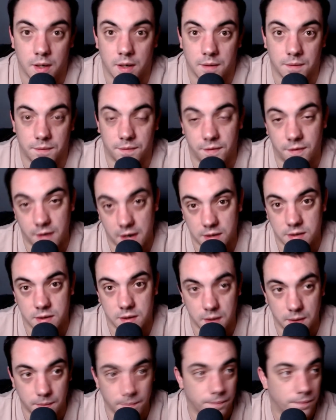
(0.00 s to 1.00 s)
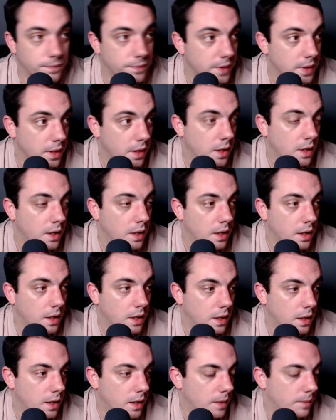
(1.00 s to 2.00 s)
that's him.
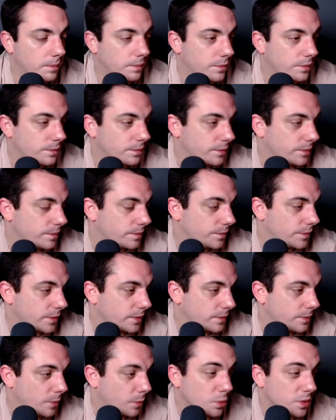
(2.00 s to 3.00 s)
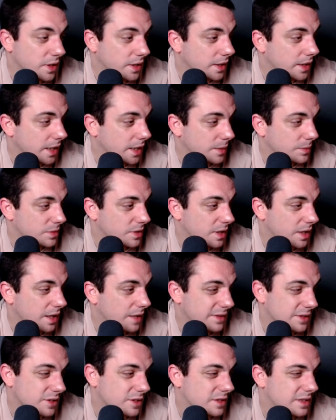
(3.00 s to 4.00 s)
Um, 14 games,
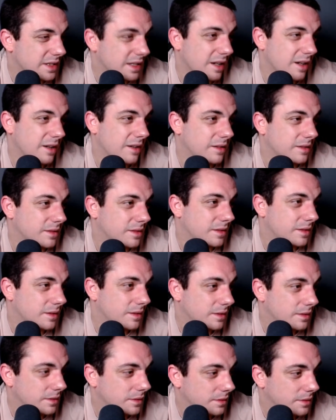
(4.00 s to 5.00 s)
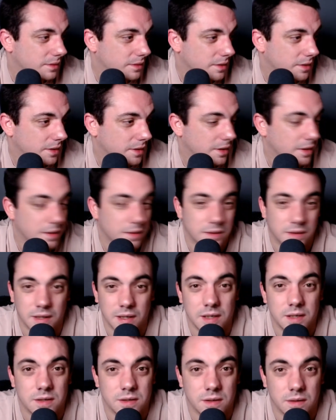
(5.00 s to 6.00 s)
11 starts
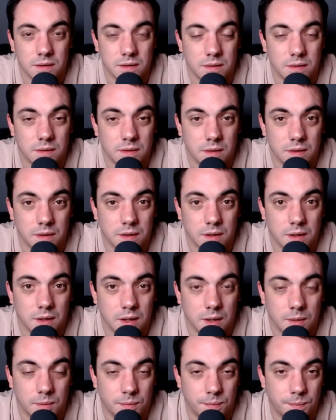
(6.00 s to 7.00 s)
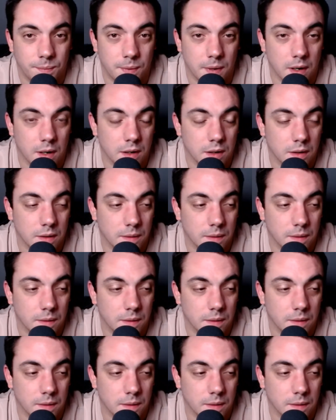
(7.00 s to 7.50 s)
decent, but